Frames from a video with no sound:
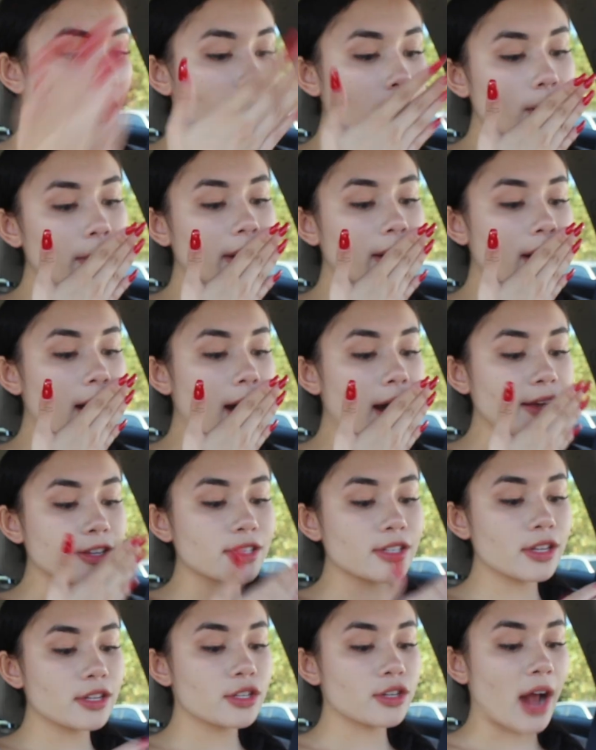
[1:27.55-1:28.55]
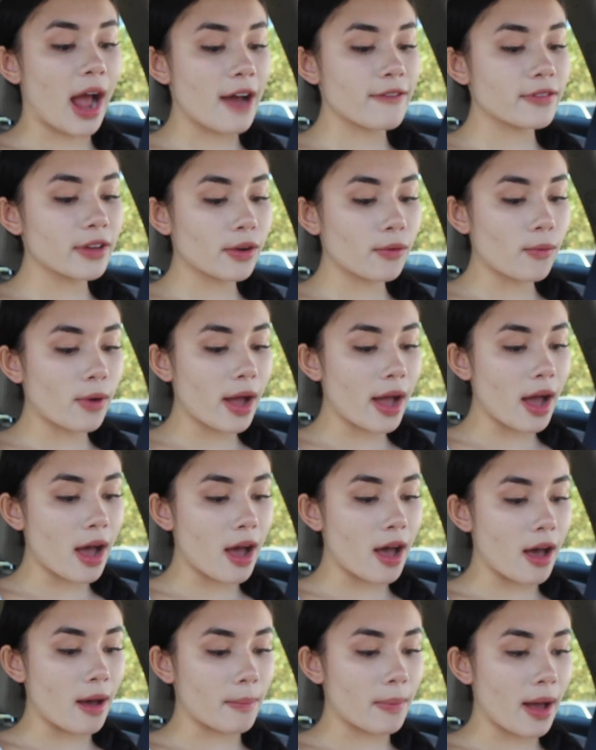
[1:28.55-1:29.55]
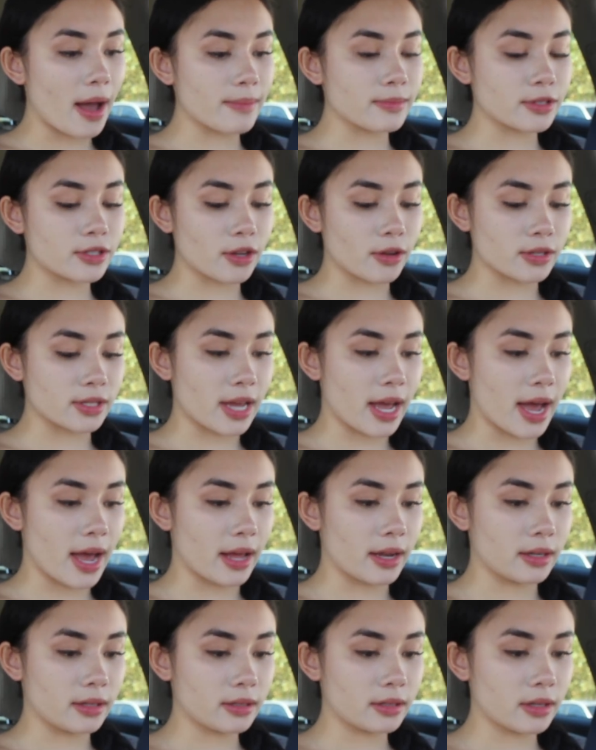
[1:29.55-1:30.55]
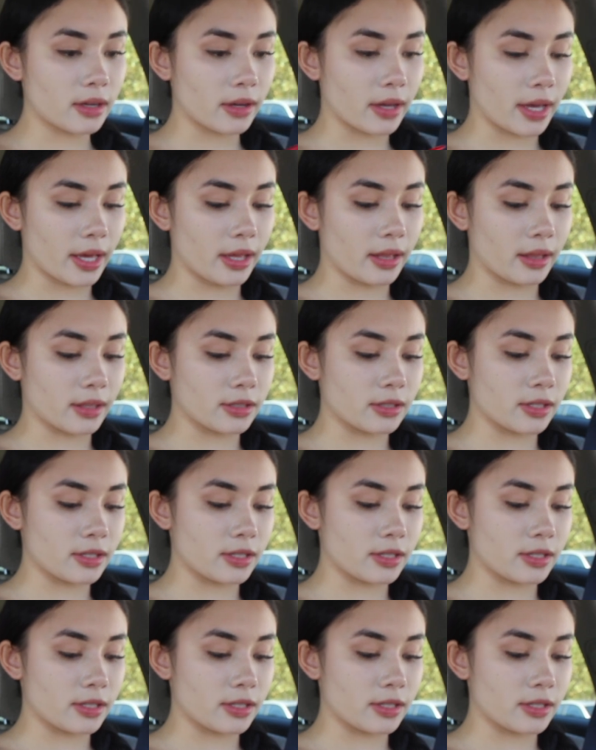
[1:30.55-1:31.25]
Oh my gosh, the traffic went up. I'm so sad. Okay, let's